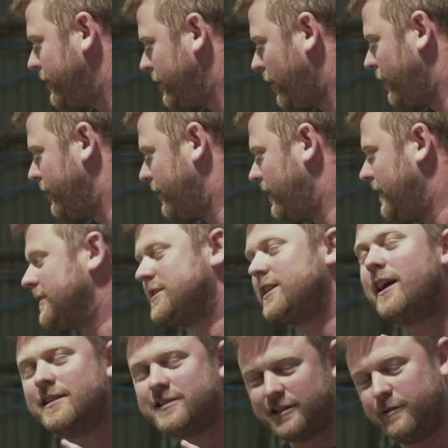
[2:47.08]
Not like
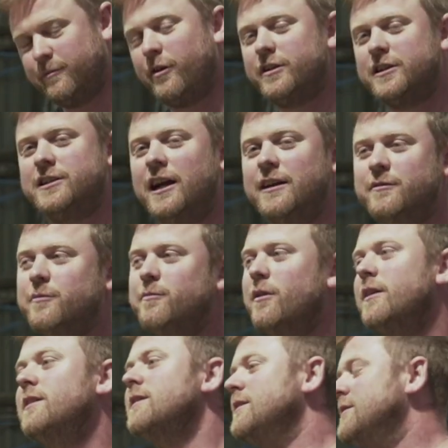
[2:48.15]
changing the body shape
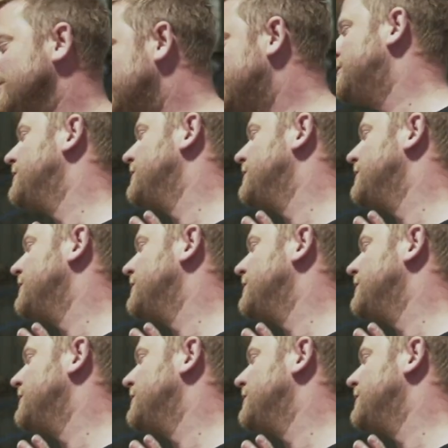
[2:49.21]
completely, just